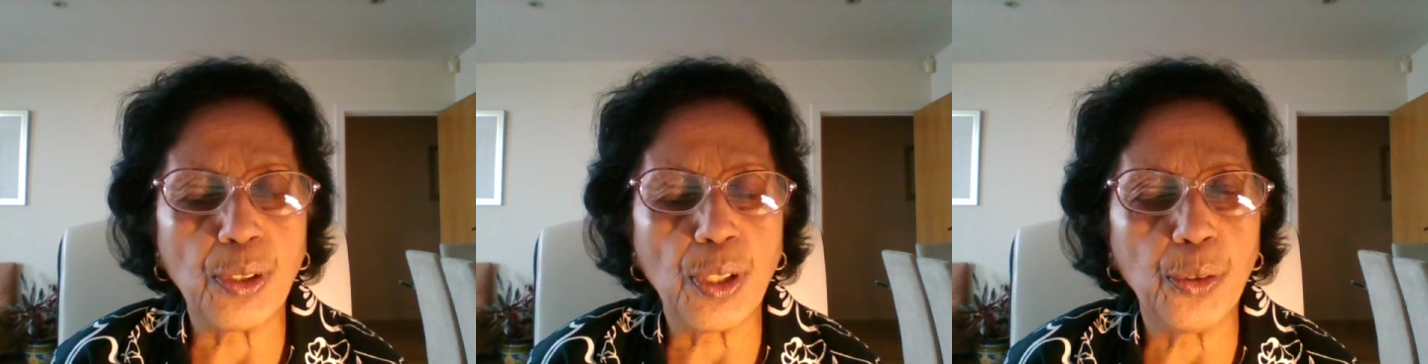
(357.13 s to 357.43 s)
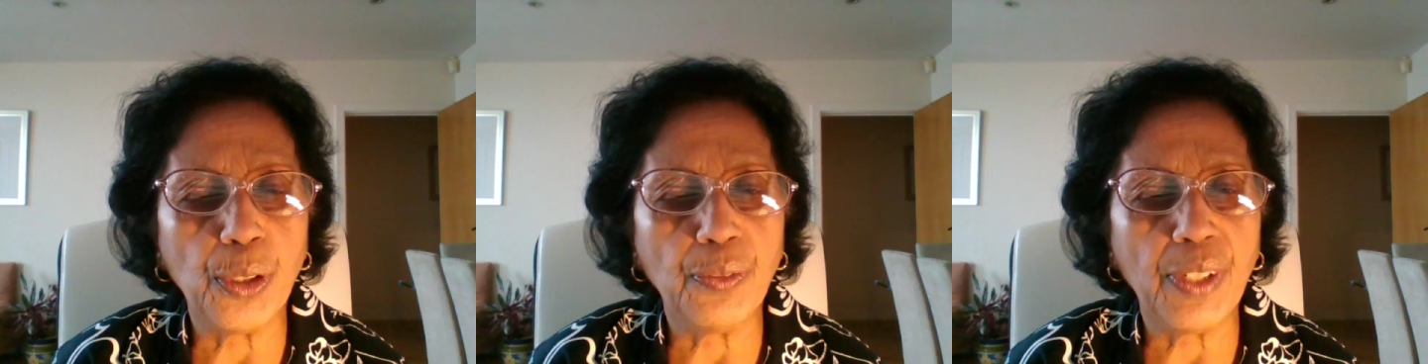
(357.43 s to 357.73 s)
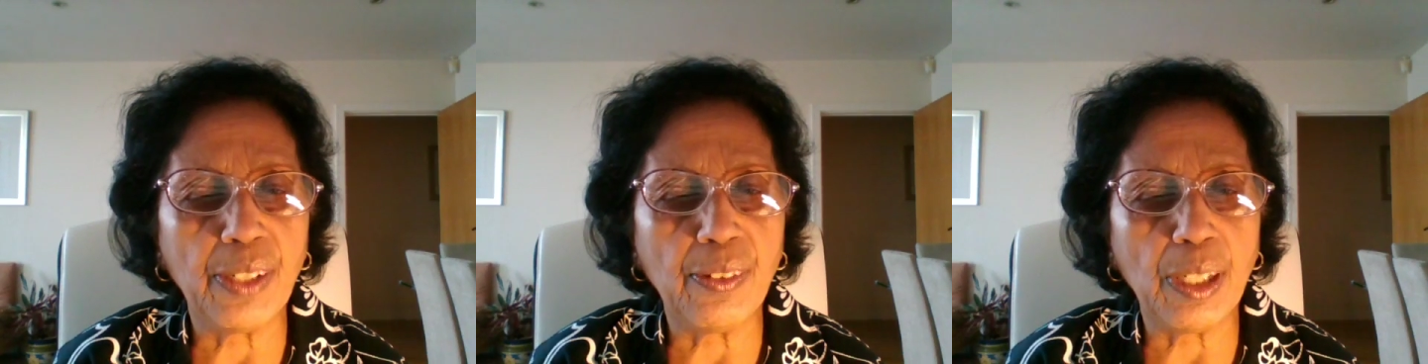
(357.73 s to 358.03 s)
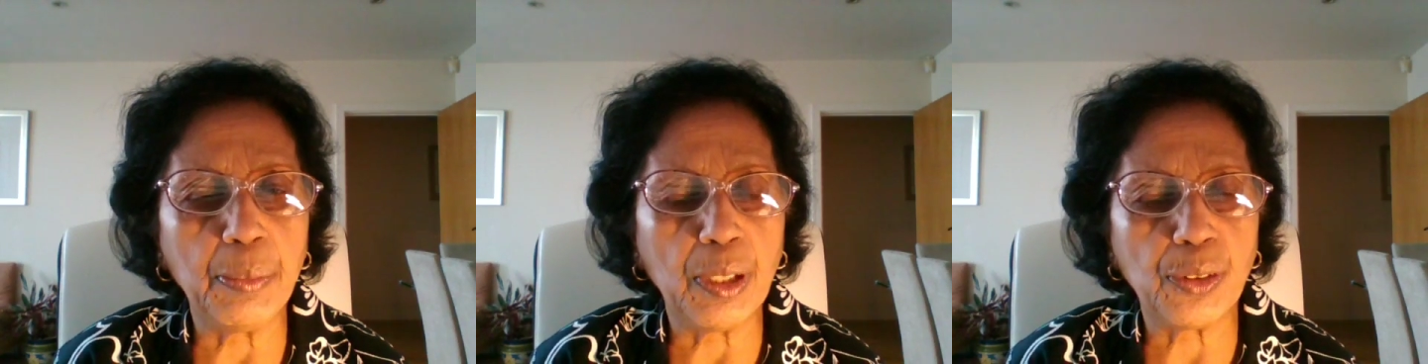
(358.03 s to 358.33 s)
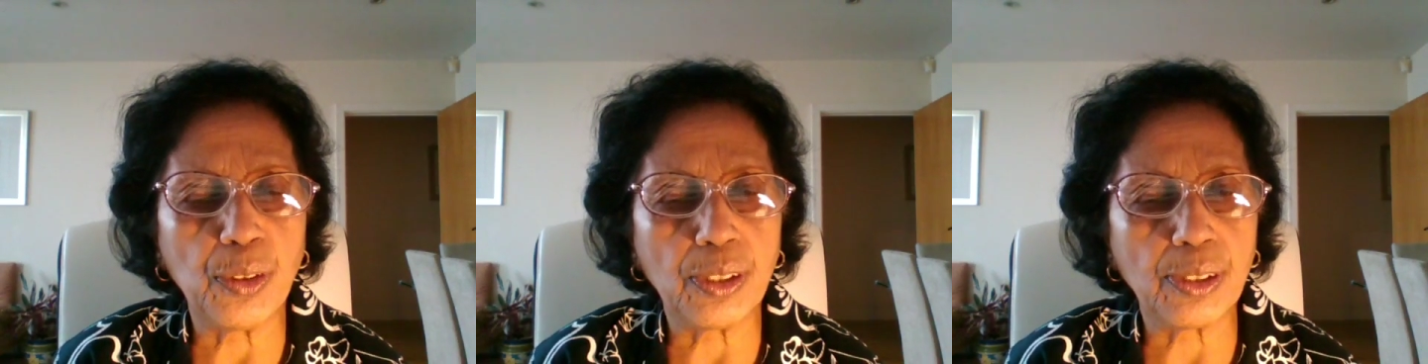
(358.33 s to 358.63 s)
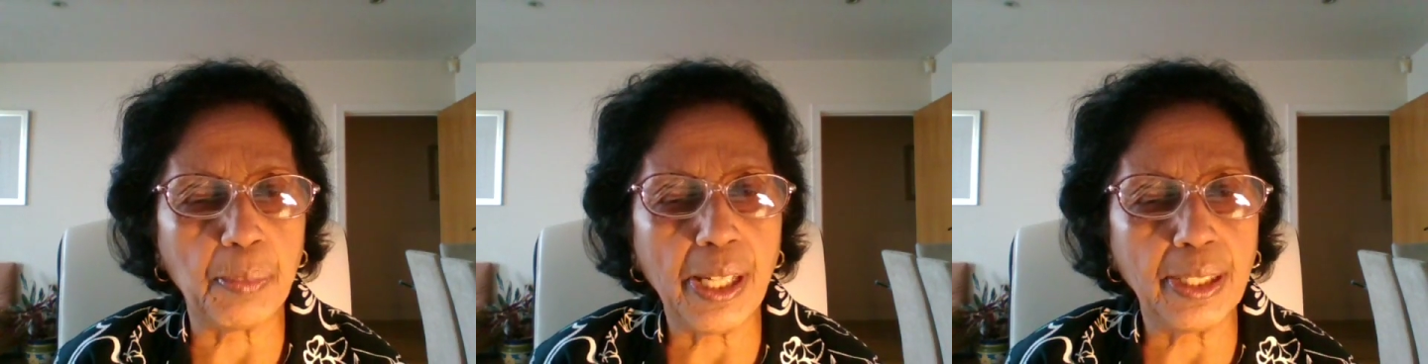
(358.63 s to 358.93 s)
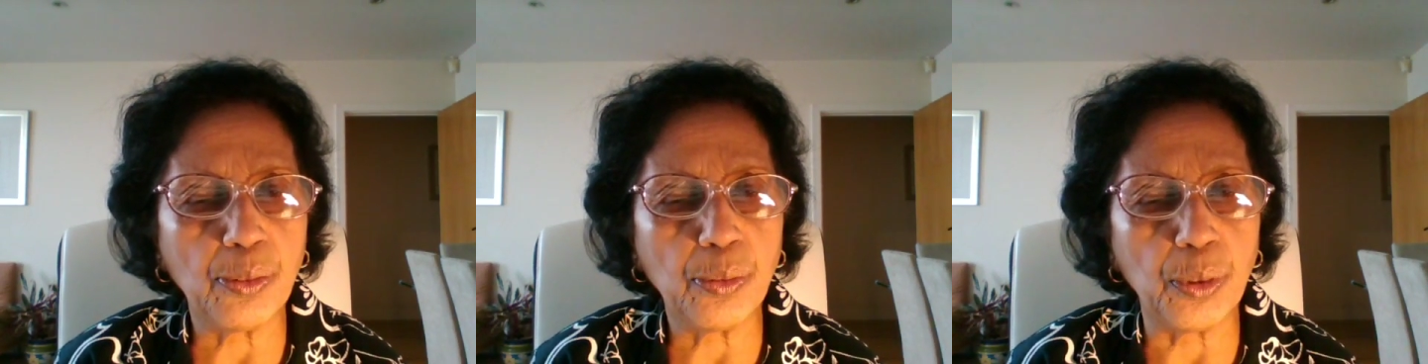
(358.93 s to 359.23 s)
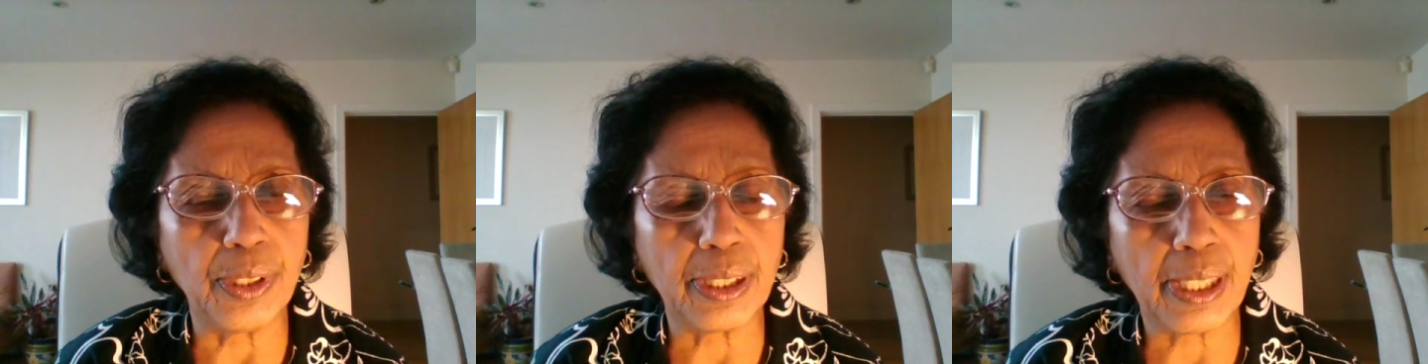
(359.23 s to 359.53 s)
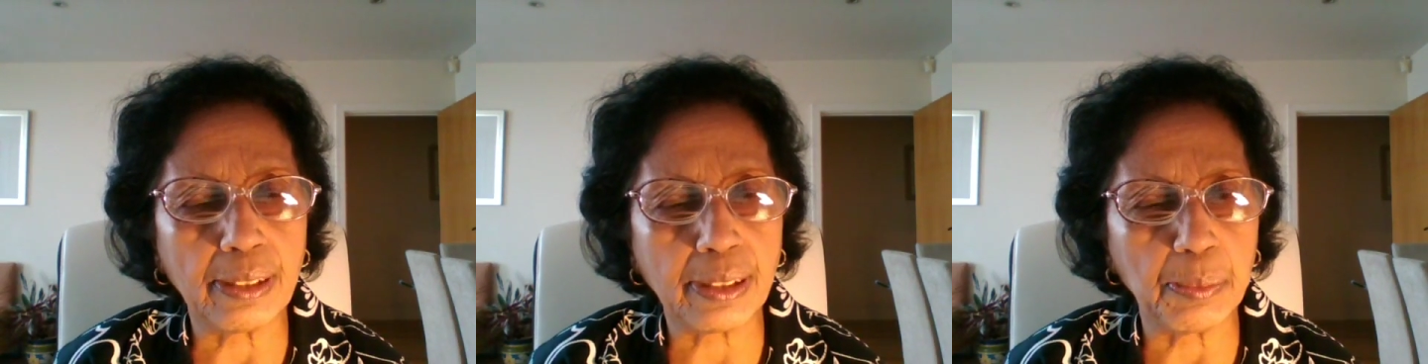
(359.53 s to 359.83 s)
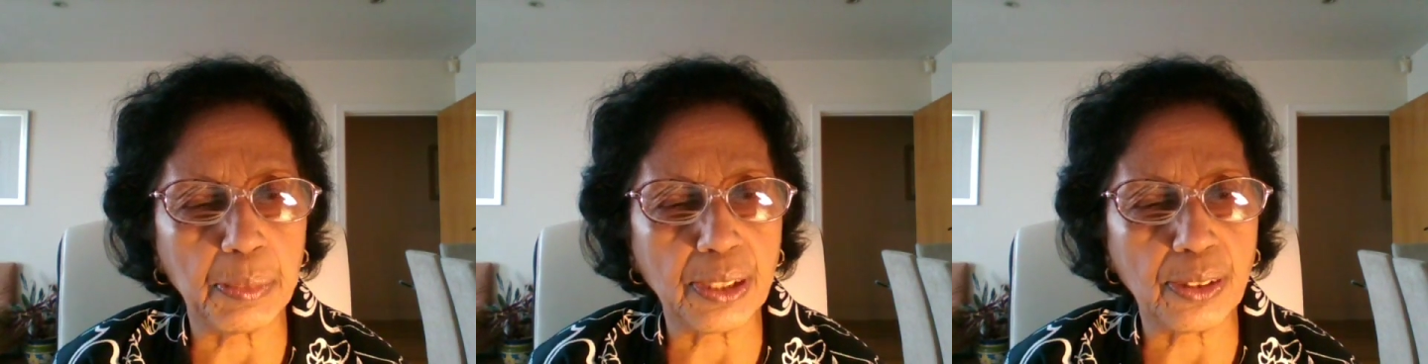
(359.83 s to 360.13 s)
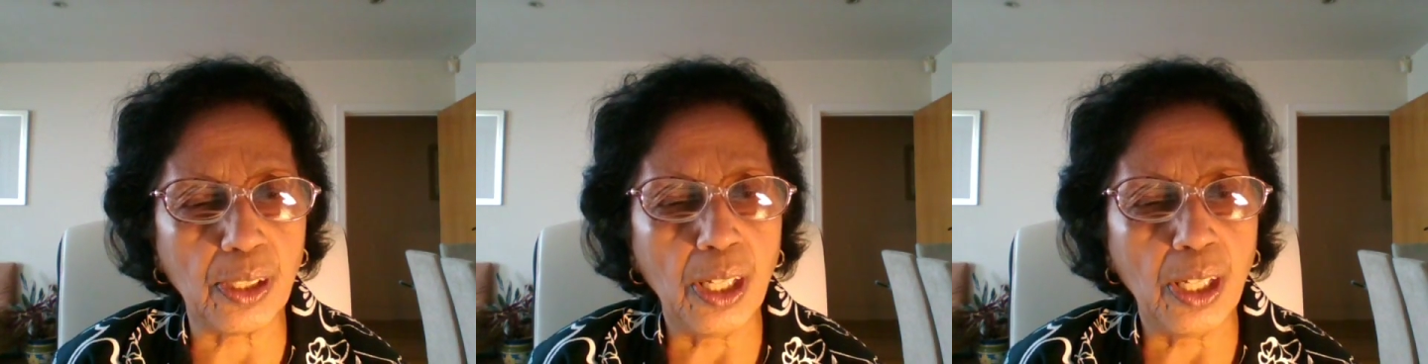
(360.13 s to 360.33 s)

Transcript: You are doing very well because you are supplying the food to the customers,